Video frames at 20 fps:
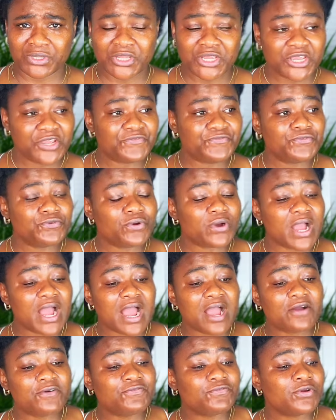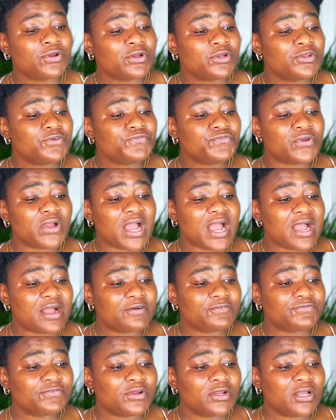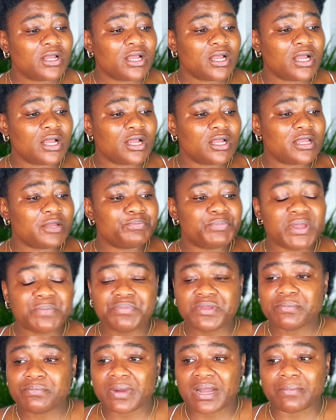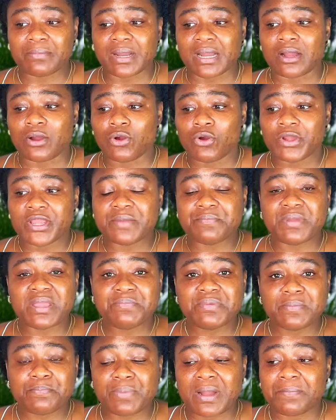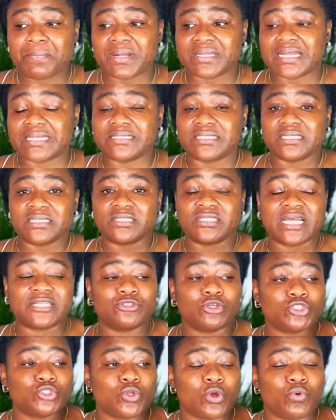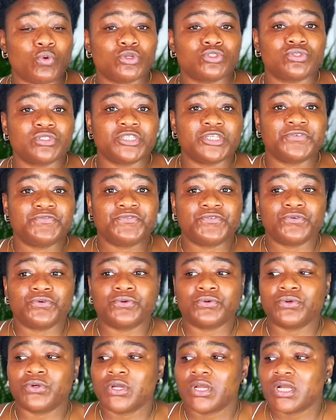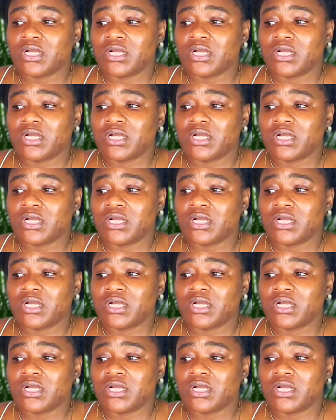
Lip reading: If you have a baby mama, a baby papa that does not want to give you